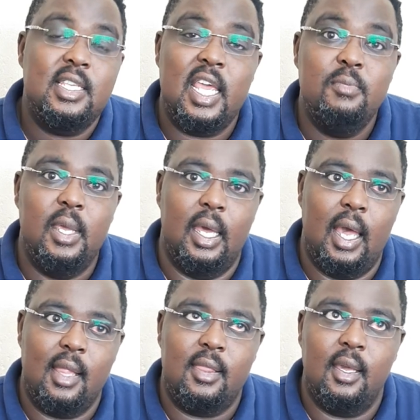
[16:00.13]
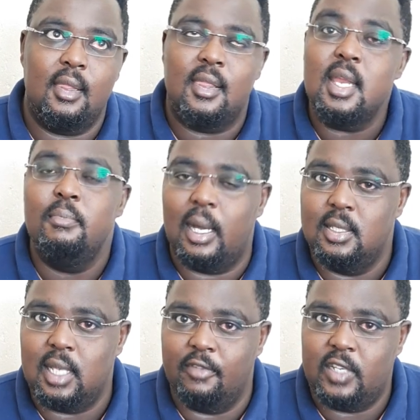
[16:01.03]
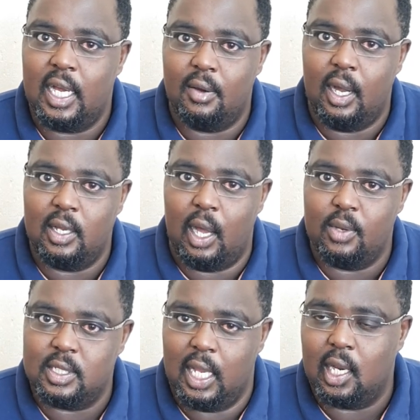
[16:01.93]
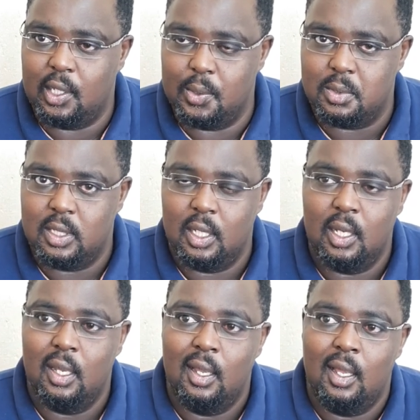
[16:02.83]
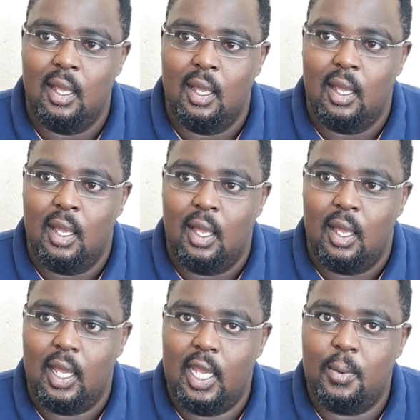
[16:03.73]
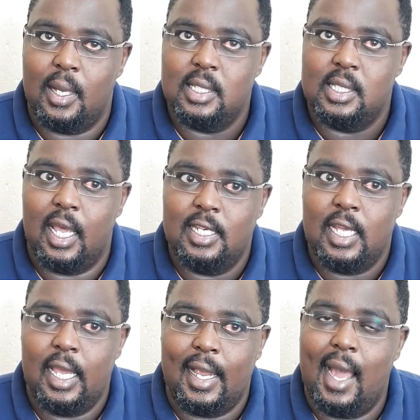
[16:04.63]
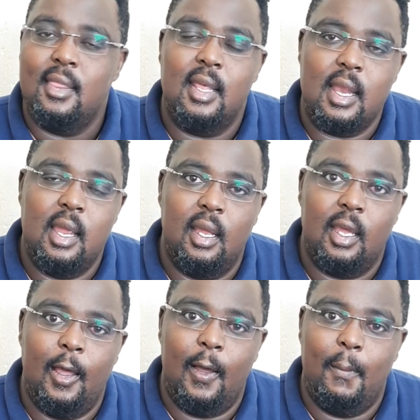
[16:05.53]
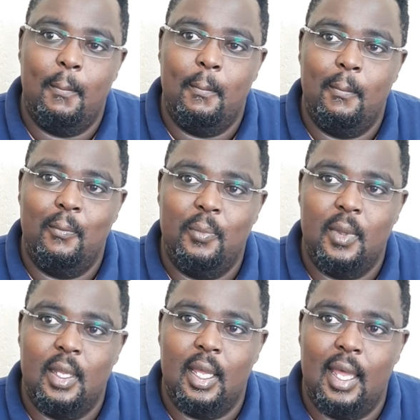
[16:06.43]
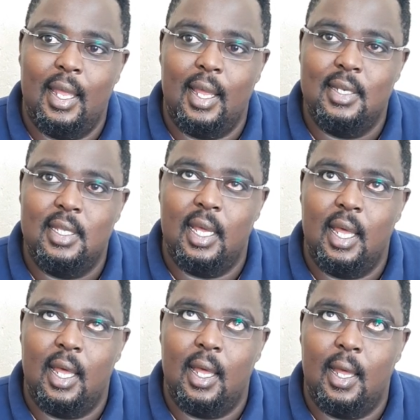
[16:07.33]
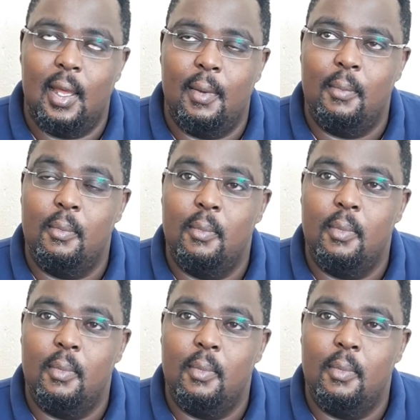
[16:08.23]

same year, I think 3 months after I was diagnosed. It was at a gathering at the